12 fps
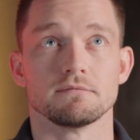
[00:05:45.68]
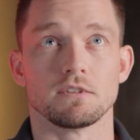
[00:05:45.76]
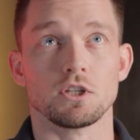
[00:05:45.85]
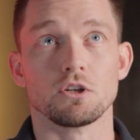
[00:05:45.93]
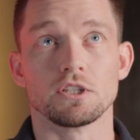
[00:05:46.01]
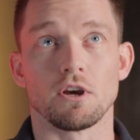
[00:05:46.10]

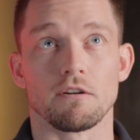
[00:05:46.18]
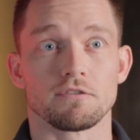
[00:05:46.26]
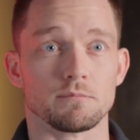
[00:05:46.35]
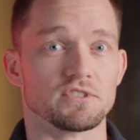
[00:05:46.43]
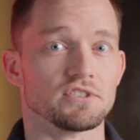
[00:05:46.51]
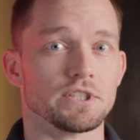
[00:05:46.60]
literally gone
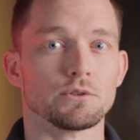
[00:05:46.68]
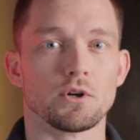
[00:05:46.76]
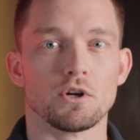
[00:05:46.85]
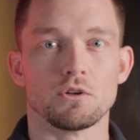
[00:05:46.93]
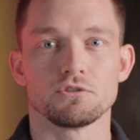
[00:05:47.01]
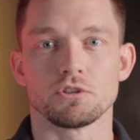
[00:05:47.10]
from
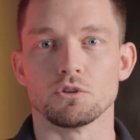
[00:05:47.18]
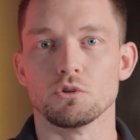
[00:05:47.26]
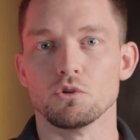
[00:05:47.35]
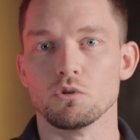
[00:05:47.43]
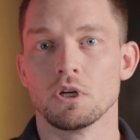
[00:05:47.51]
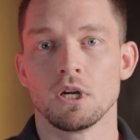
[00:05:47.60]
0
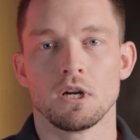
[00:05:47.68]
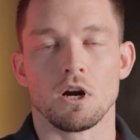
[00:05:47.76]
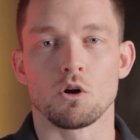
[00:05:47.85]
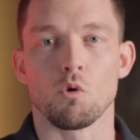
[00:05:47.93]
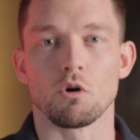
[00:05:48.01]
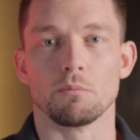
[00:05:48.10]
to
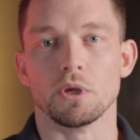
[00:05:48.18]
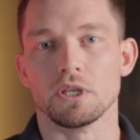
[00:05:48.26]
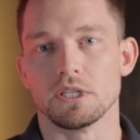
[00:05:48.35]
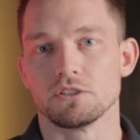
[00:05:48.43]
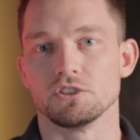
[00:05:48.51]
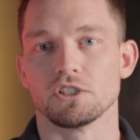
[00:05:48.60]

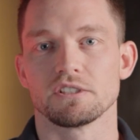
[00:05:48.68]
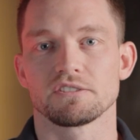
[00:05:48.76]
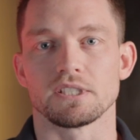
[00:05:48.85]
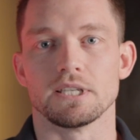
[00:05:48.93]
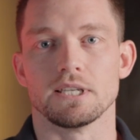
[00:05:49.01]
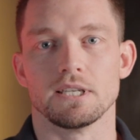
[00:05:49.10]
$250,000
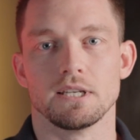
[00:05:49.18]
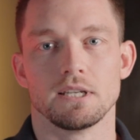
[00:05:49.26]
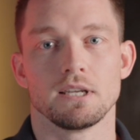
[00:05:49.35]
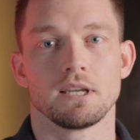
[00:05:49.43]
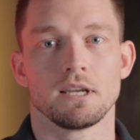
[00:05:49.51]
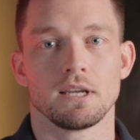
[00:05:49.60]
just
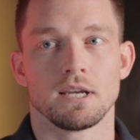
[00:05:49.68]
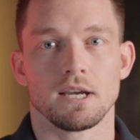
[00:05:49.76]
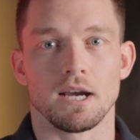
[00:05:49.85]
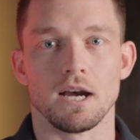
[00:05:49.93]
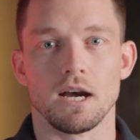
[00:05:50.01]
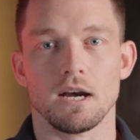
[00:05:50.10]
in
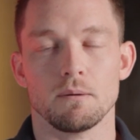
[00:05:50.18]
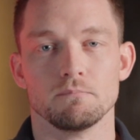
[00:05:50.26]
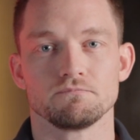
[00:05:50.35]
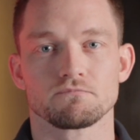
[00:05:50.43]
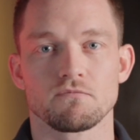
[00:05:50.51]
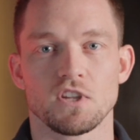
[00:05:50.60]

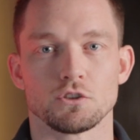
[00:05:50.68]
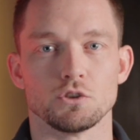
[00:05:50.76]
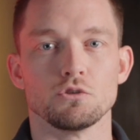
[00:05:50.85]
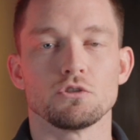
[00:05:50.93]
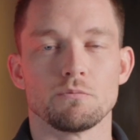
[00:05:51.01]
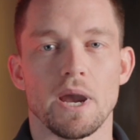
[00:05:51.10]

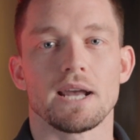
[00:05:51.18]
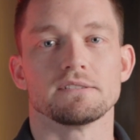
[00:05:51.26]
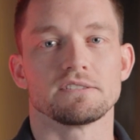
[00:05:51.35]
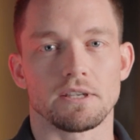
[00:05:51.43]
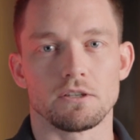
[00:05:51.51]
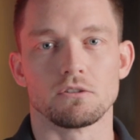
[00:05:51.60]
YouTube ad
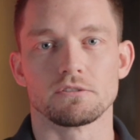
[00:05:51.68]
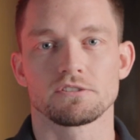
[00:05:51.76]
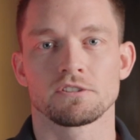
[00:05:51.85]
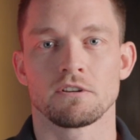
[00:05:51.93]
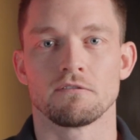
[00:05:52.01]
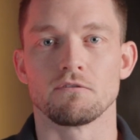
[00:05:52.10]

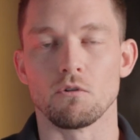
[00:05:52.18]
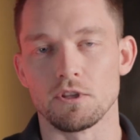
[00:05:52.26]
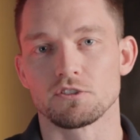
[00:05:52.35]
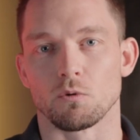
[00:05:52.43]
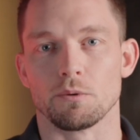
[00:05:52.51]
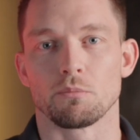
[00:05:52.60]
sales for
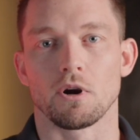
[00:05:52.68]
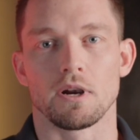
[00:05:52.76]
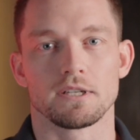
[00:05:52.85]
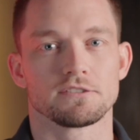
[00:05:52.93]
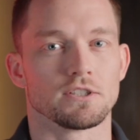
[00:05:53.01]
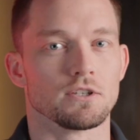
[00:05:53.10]
this one
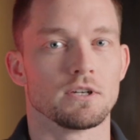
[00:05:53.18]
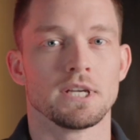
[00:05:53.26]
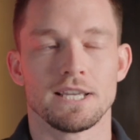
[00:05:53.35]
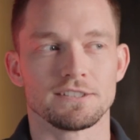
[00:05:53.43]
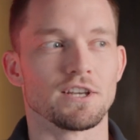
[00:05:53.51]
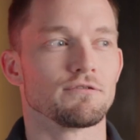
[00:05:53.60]
product. So
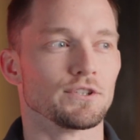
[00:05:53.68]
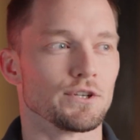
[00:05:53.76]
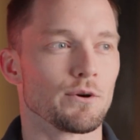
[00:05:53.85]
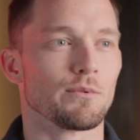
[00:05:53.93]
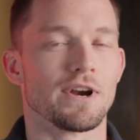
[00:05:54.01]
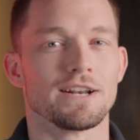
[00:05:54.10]
definitely a
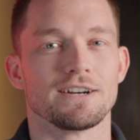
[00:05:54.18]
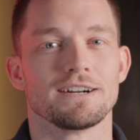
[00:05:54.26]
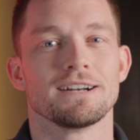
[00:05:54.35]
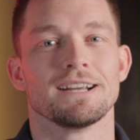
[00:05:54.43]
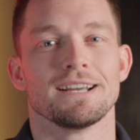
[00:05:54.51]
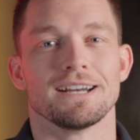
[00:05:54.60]

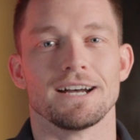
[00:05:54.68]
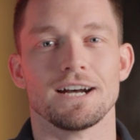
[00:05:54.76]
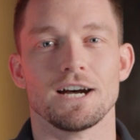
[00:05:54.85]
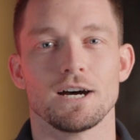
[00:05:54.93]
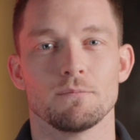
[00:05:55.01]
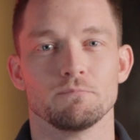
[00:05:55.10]
no-brainer.
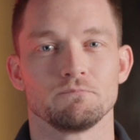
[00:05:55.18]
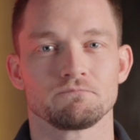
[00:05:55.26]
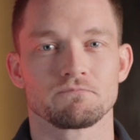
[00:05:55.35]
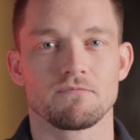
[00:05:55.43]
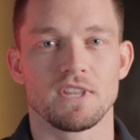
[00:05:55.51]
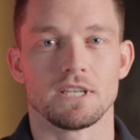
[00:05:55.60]

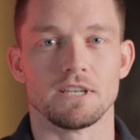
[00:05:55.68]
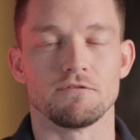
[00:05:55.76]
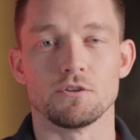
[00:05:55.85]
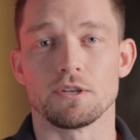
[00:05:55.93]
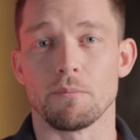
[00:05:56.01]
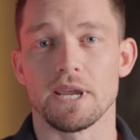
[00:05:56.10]

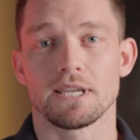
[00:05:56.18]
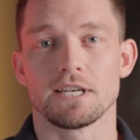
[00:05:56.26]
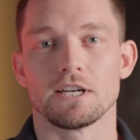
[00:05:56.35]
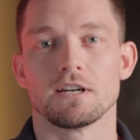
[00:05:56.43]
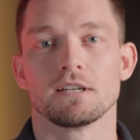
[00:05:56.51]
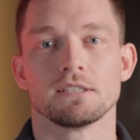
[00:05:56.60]
If you can make it
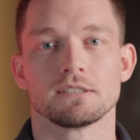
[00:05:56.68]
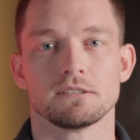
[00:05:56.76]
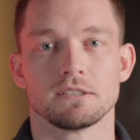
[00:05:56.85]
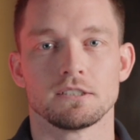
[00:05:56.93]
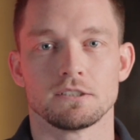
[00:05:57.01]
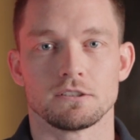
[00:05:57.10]
here,
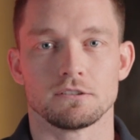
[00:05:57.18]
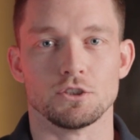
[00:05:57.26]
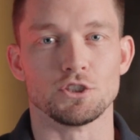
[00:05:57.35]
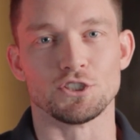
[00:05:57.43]
you